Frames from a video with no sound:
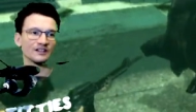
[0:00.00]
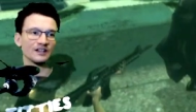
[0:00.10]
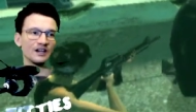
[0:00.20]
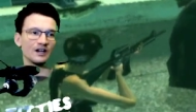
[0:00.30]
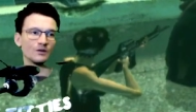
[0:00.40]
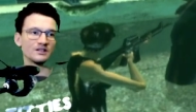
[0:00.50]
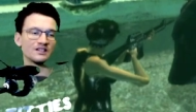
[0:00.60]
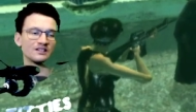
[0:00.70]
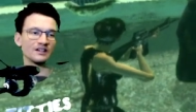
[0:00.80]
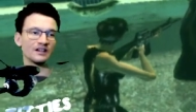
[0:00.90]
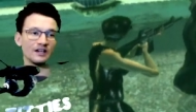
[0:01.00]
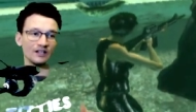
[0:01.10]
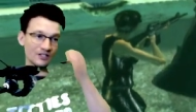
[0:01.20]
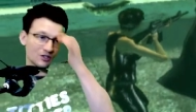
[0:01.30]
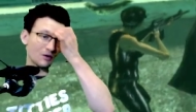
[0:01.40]
Uh, what's it? Uh,
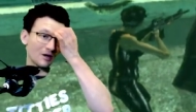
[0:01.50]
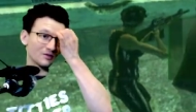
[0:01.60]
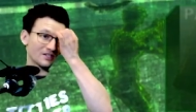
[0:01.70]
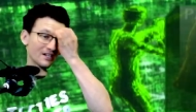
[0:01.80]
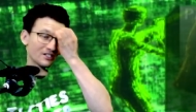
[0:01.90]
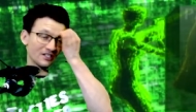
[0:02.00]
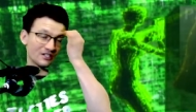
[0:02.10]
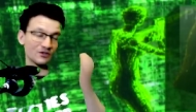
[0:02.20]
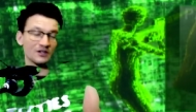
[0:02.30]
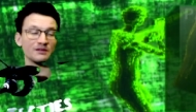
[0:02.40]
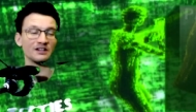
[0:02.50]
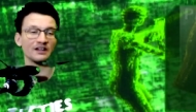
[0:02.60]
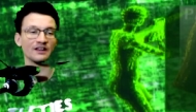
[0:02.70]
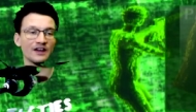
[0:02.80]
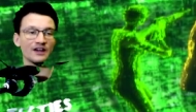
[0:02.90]
Electropunk was actually streaming
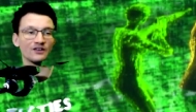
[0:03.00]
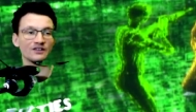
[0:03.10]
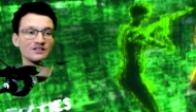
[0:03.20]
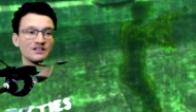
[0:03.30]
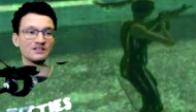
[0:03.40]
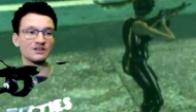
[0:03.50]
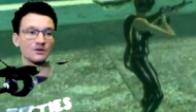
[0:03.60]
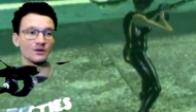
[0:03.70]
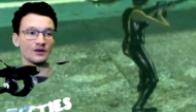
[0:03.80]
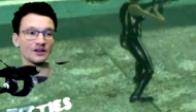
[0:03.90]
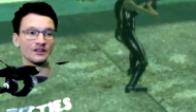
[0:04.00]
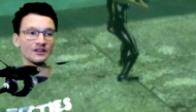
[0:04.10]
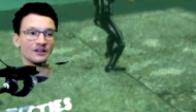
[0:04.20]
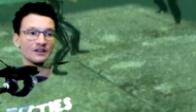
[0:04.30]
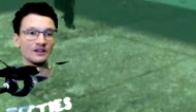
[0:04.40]
uh, that on his Discord
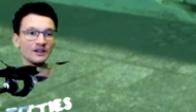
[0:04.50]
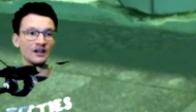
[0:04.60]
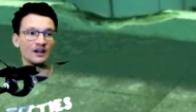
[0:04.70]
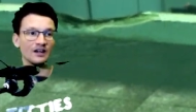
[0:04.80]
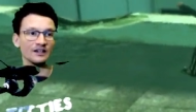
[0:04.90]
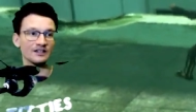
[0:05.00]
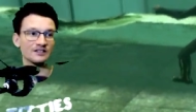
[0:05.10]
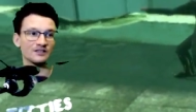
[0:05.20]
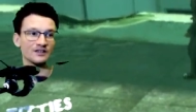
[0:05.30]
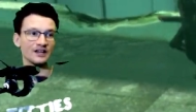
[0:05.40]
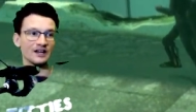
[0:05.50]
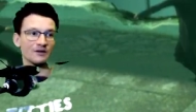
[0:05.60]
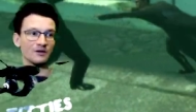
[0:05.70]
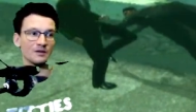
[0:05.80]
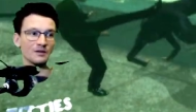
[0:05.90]
uh, yesterday. I
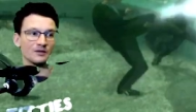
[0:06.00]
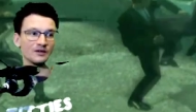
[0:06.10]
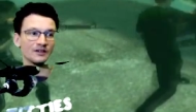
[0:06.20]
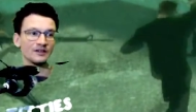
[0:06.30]
remember.